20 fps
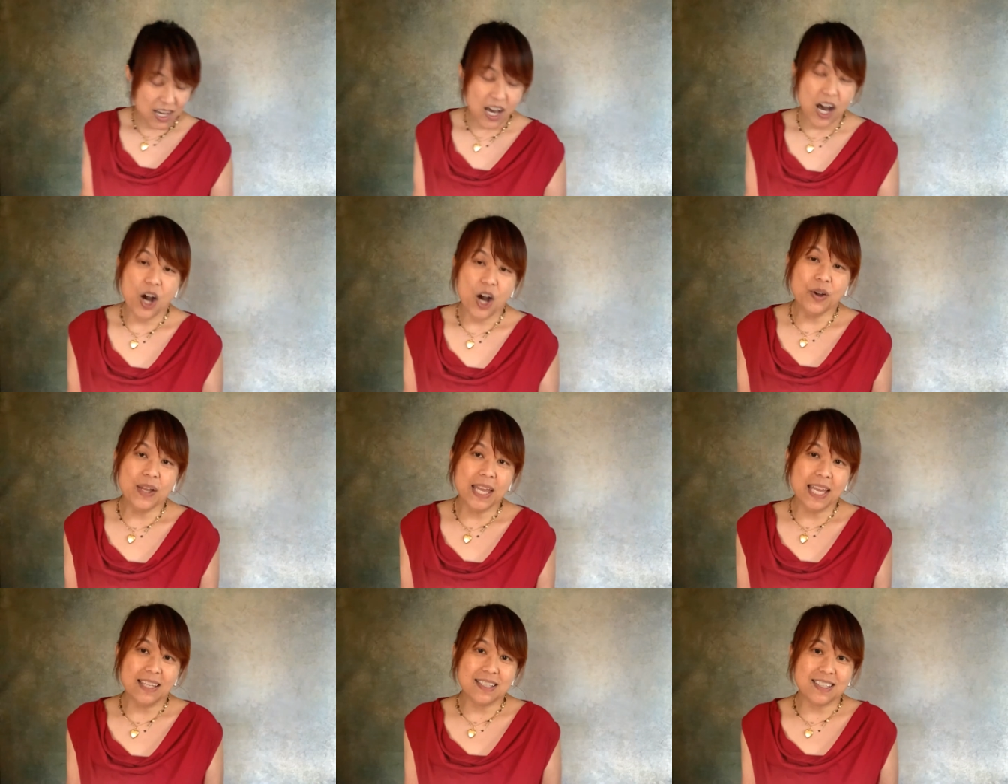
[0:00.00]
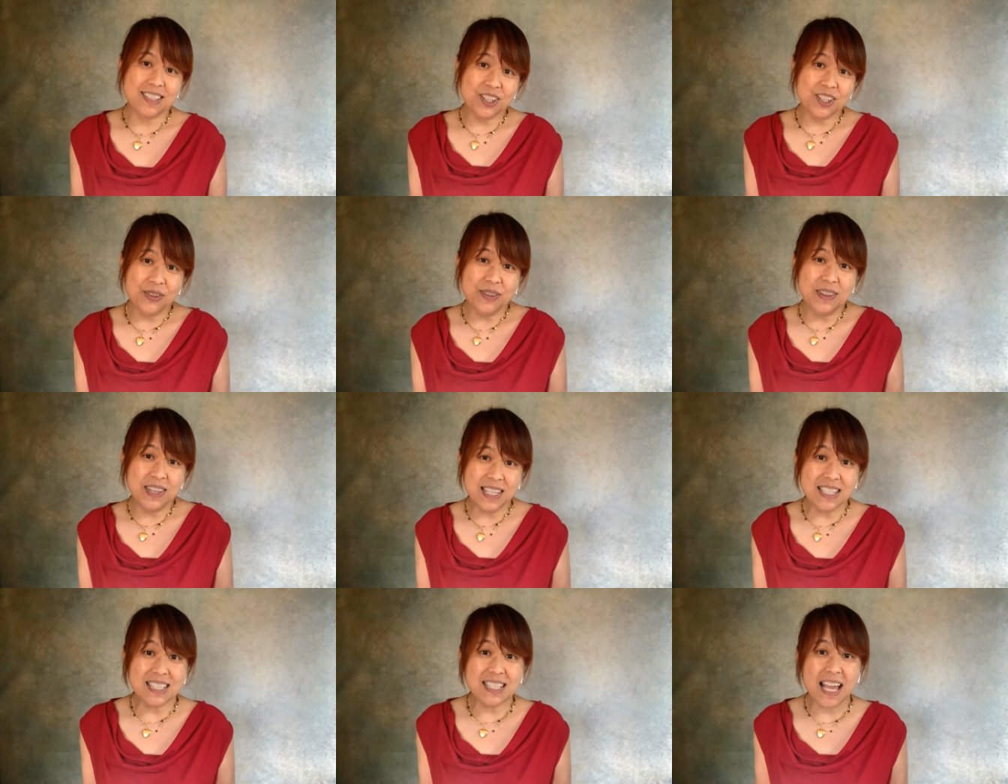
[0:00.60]
Okay, so
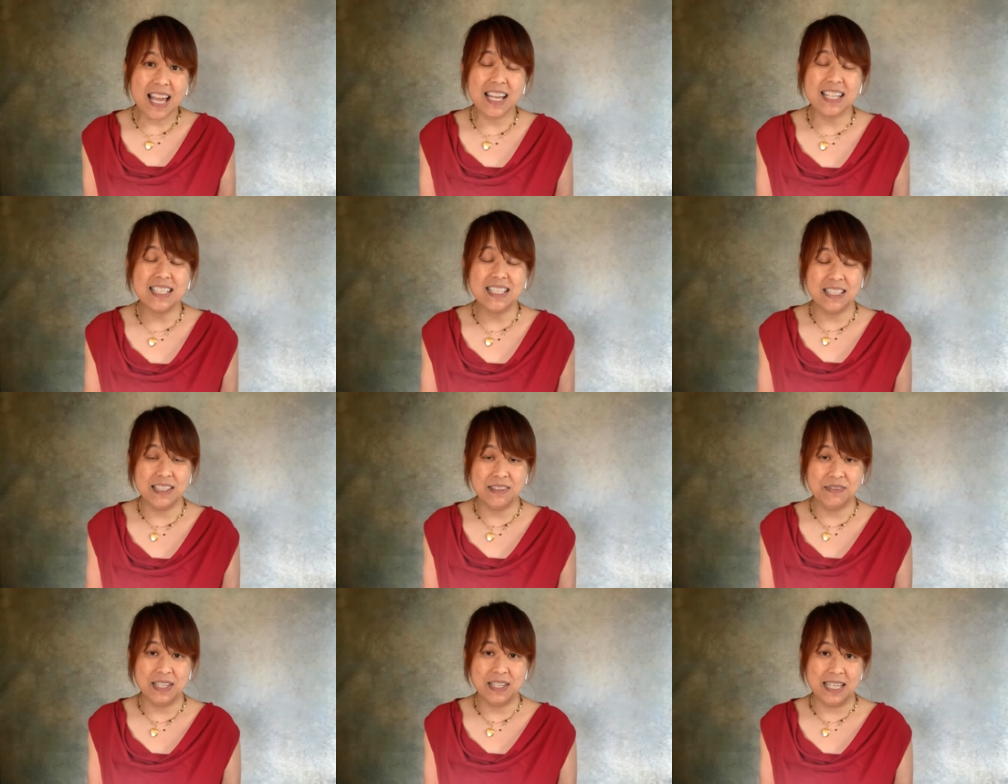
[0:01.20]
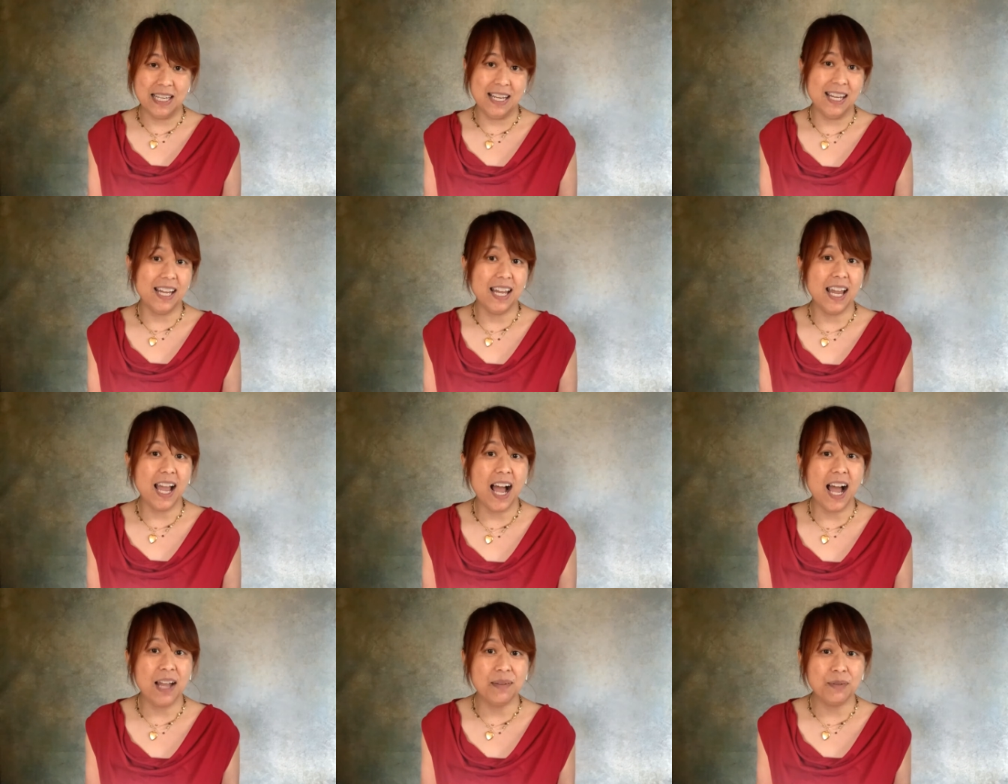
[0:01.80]
this activity
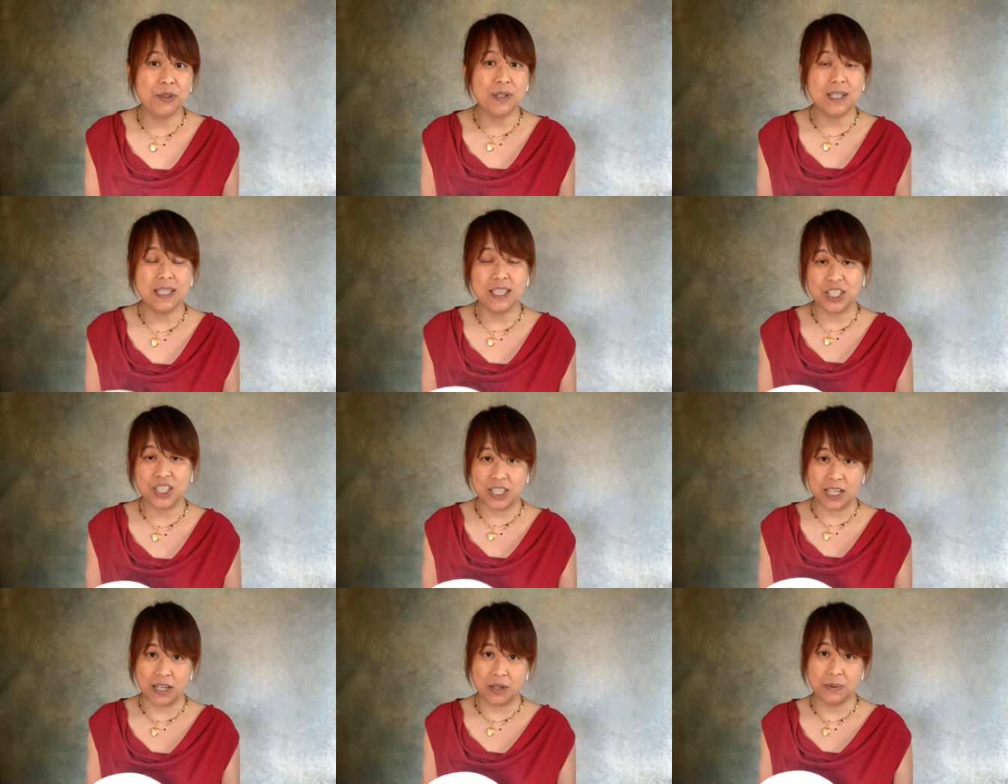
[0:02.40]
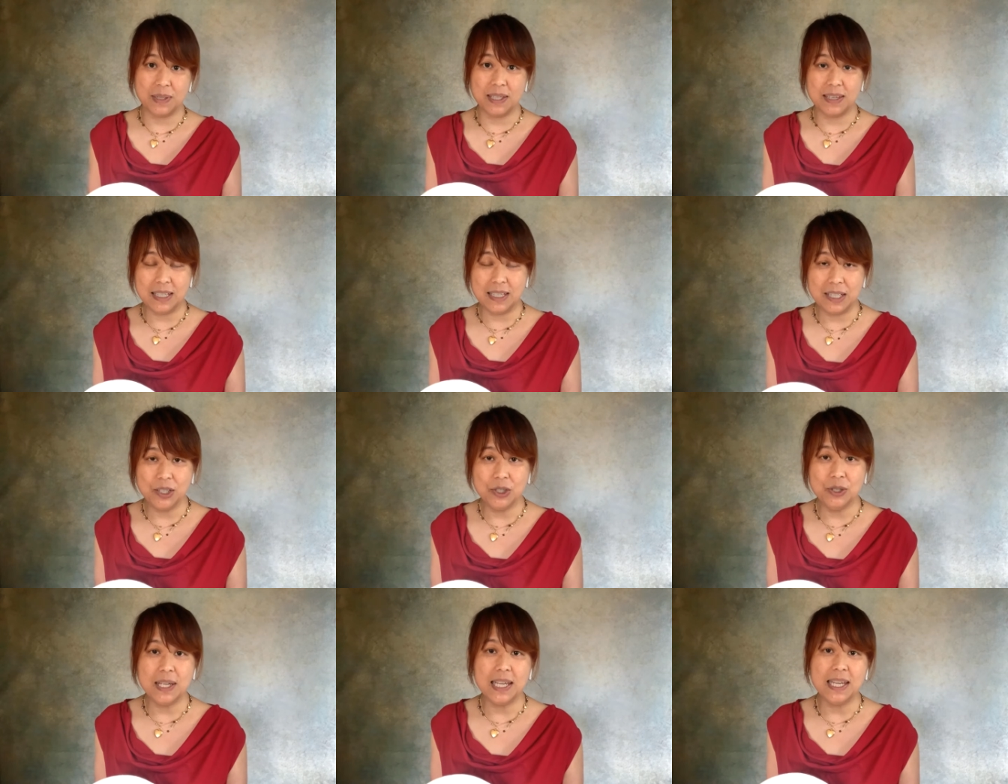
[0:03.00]
I'm going to share with you
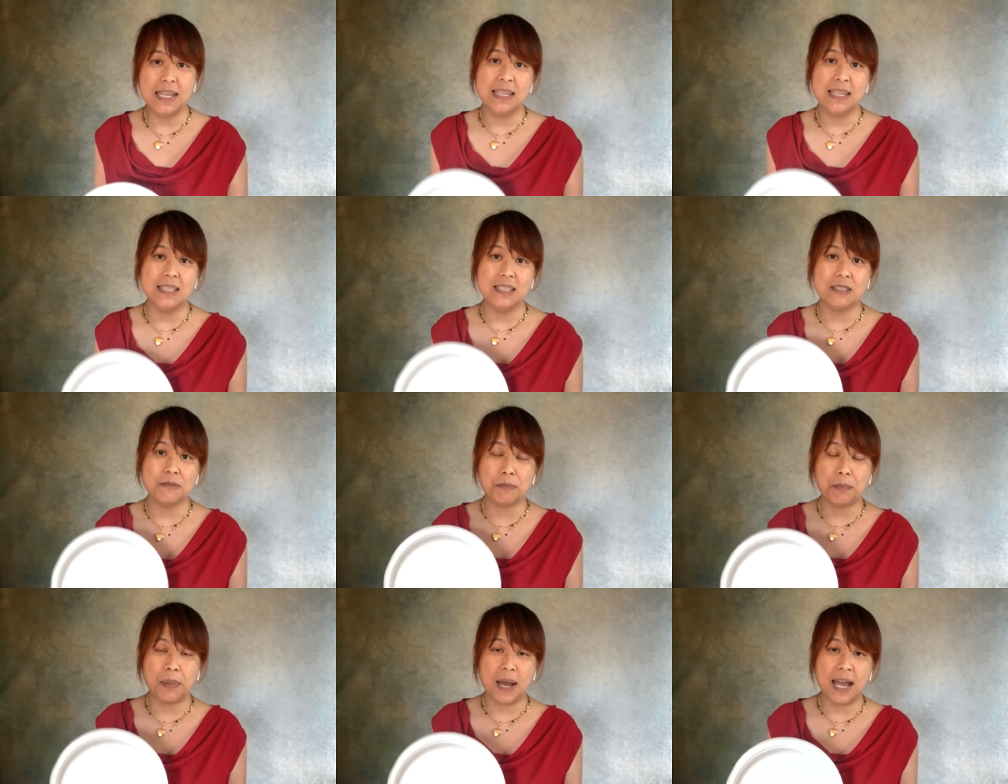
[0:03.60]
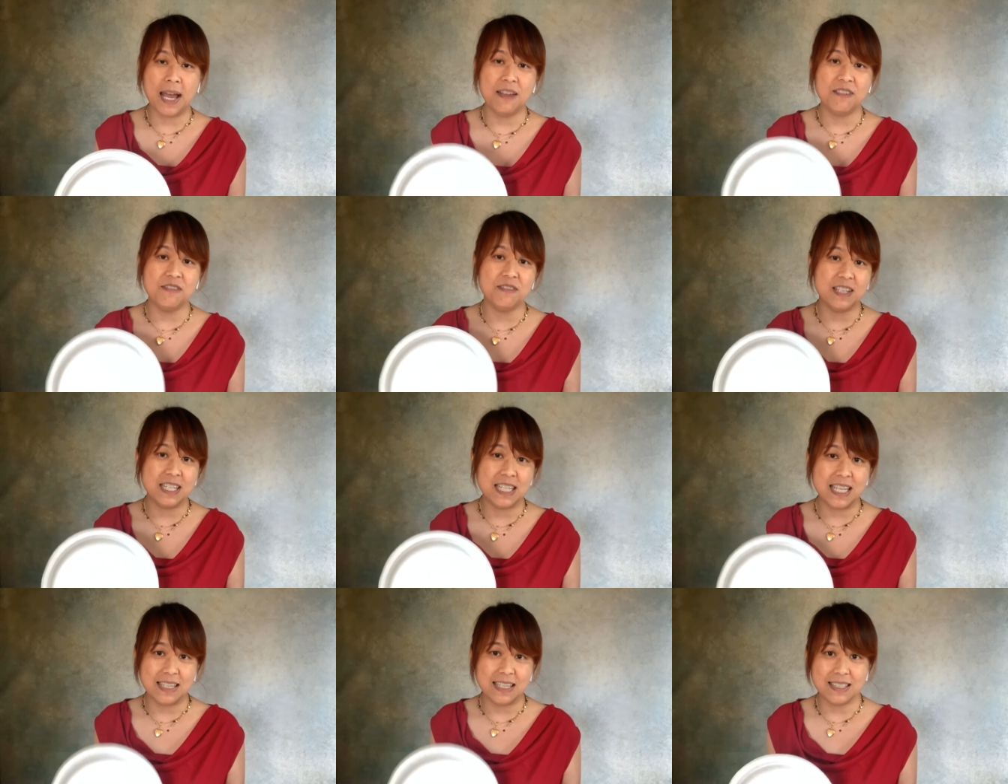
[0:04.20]
is by
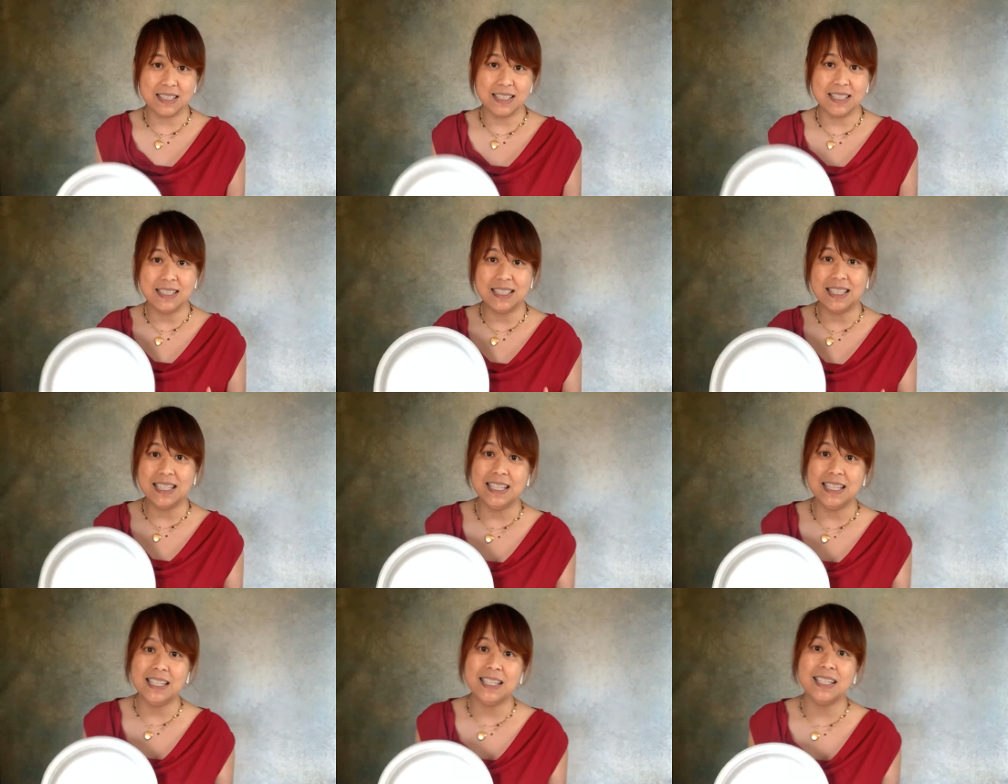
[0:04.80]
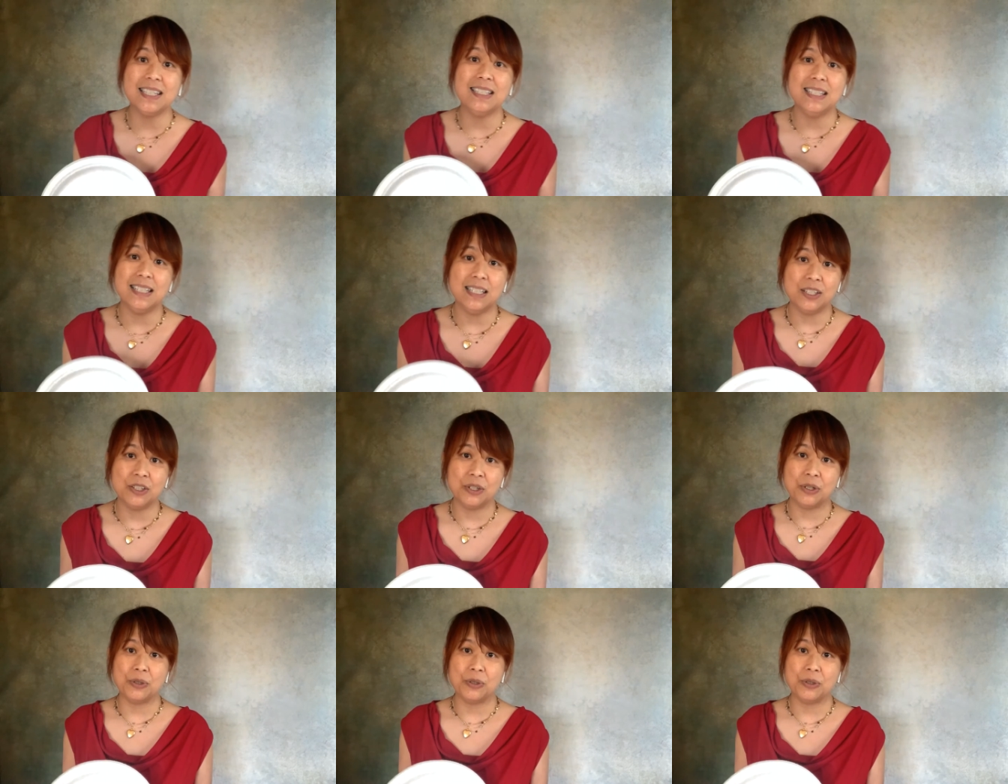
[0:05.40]
Vanessa D'Egidio,